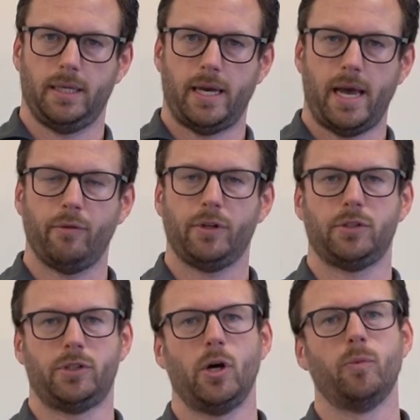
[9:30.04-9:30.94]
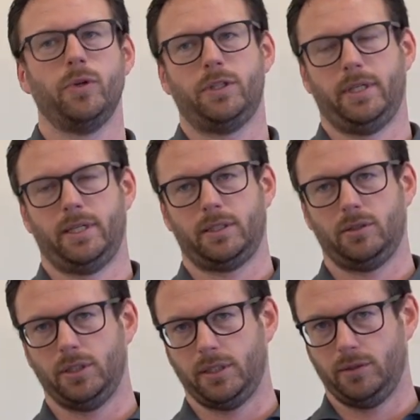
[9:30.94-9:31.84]
Having to cope with
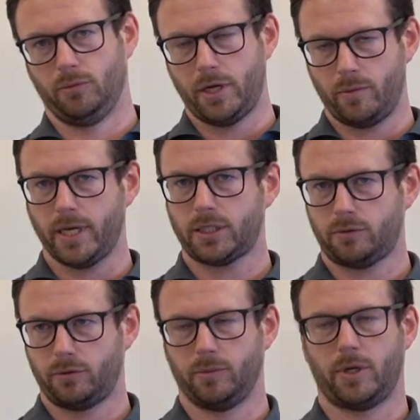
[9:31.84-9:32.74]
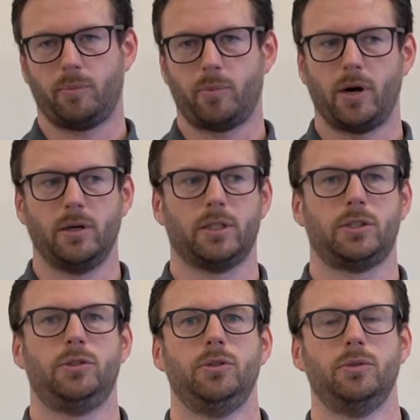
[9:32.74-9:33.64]
the requests from our
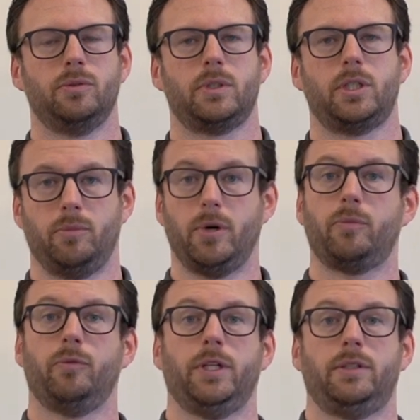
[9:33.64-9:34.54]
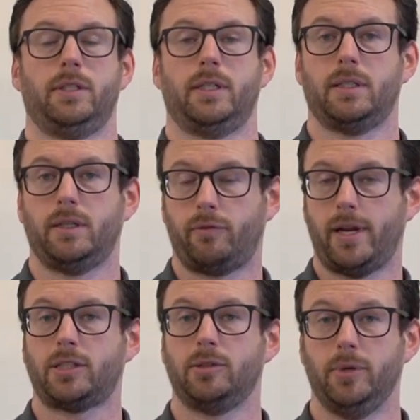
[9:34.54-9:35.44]
partners to come up with
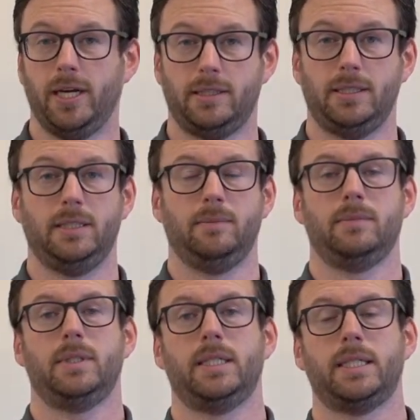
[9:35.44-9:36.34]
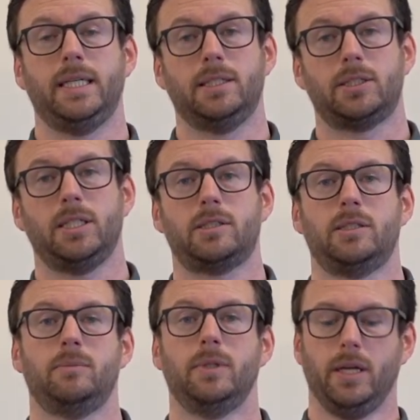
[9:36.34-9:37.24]
flexibility in the
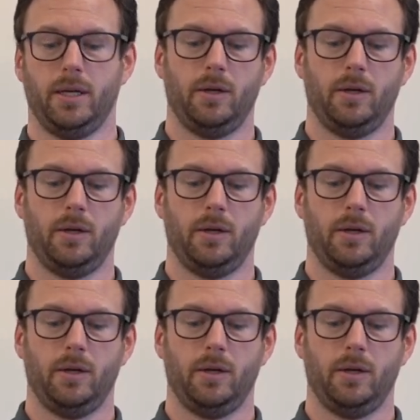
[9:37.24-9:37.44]
system,